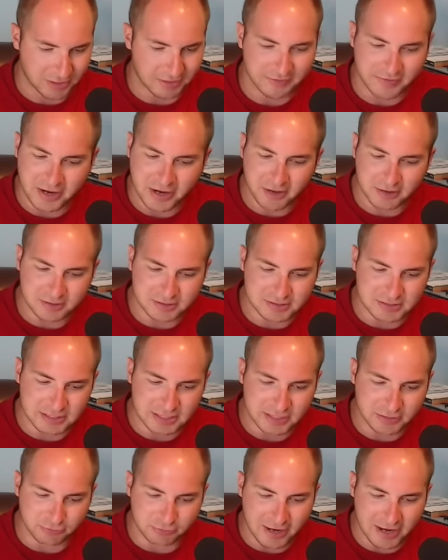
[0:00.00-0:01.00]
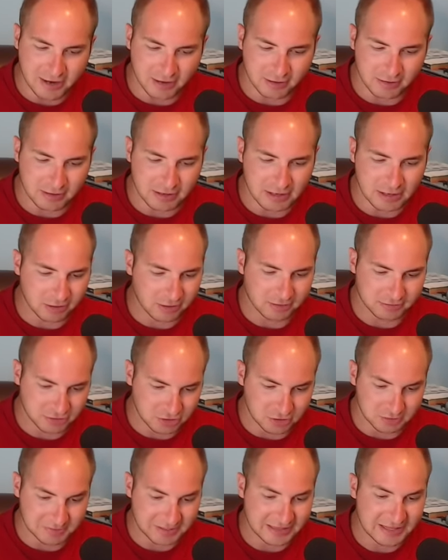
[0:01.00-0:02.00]
And there's the
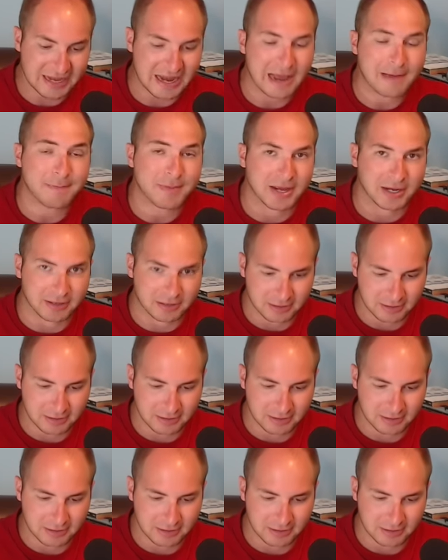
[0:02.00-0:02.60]
the epic